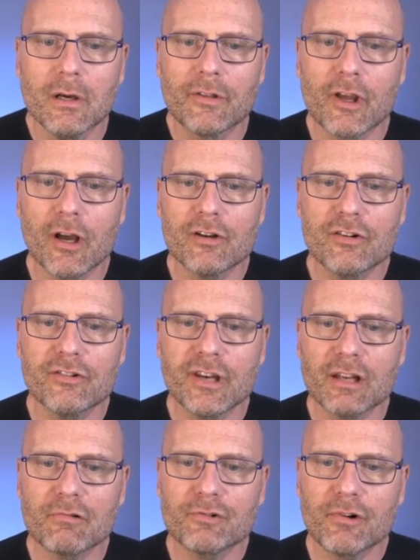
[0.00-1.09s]
The conscious
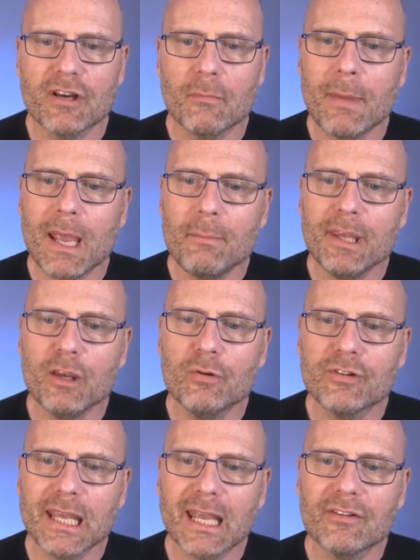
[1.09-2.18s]
neck restraint may be
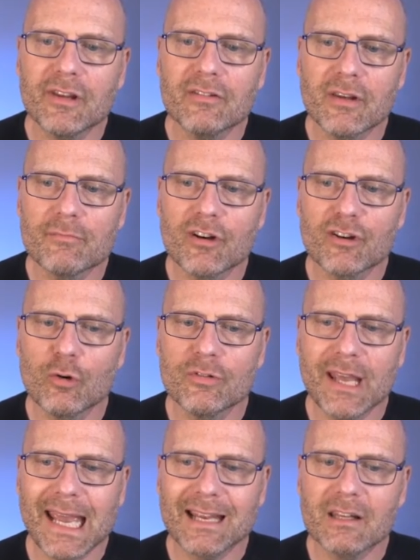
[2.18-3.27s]
used against a subject who is
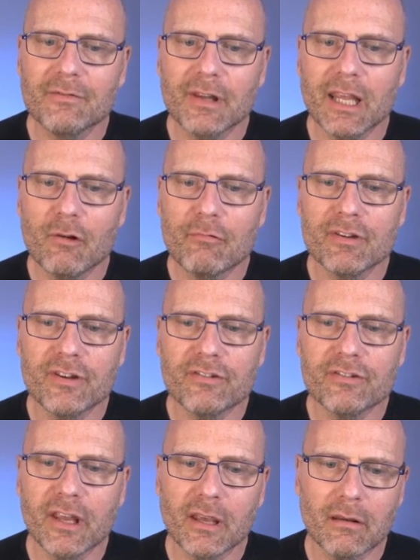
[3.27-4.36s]
actively
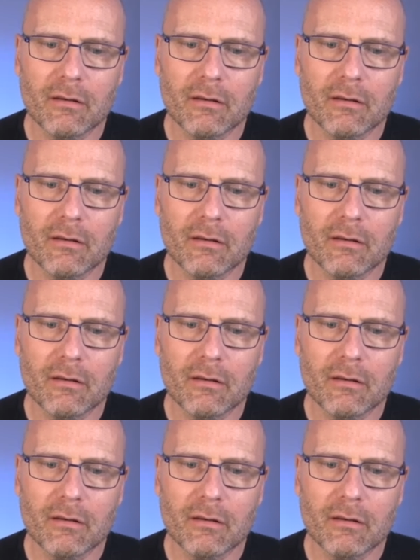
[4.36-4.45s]
resisting.